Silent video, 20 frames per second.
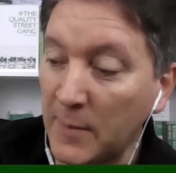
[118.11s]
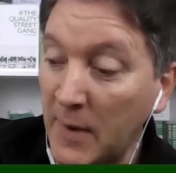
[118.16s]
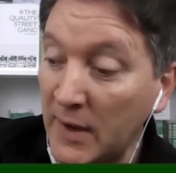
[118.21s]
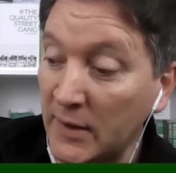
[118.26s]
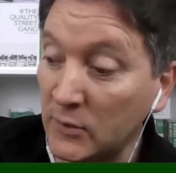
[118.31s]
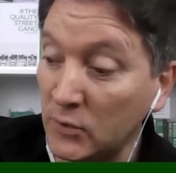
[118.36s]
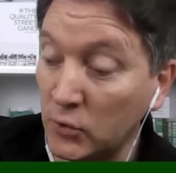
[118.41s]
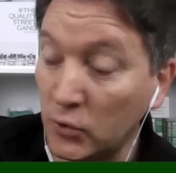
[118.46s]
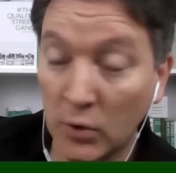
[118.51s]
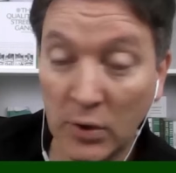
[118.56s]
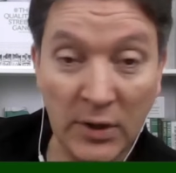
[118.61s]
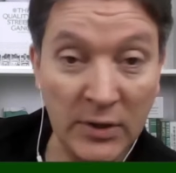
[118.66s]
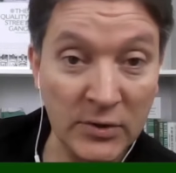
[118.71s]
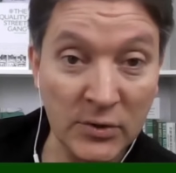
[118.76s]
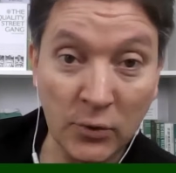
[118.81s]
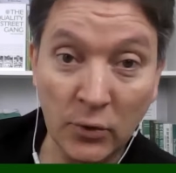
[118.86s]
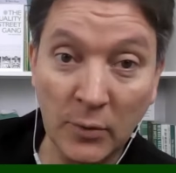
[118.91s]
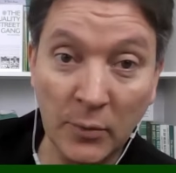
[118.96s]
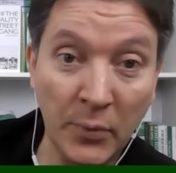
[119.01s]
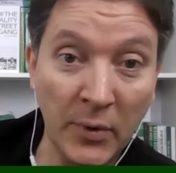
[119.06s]
I mean,
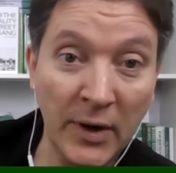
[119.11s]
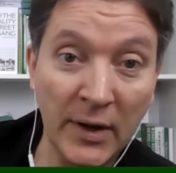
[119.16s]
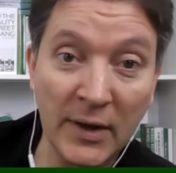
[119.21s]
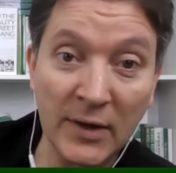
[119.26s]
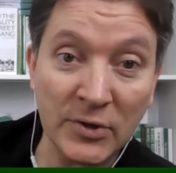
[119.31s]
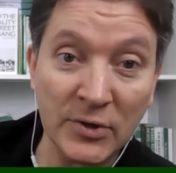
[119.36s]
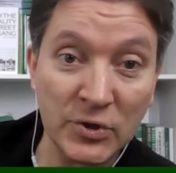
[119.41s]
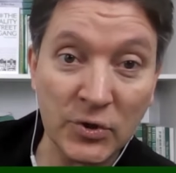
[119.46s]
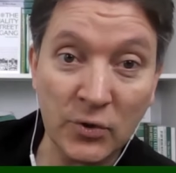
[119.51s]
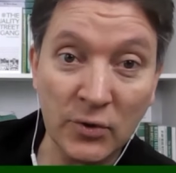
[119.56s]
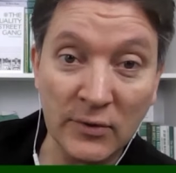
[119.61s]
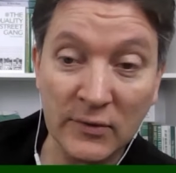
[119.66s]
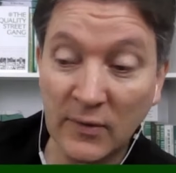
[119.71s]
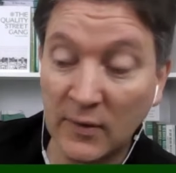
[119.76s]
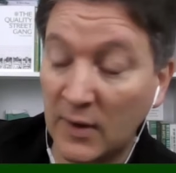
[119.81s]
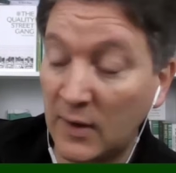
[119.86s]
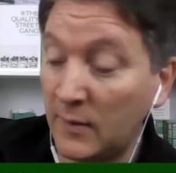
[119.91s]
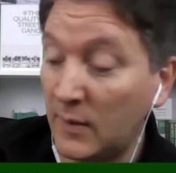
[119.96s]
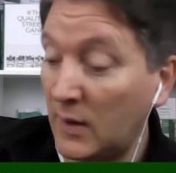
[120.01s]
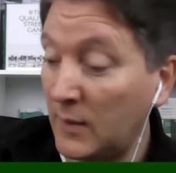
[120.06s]
I counted one
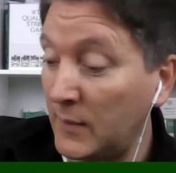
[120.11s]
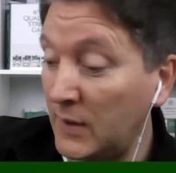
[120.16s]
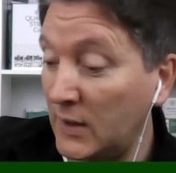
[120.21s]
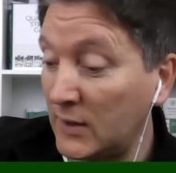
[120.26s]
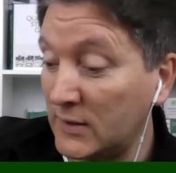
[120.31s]
tackle,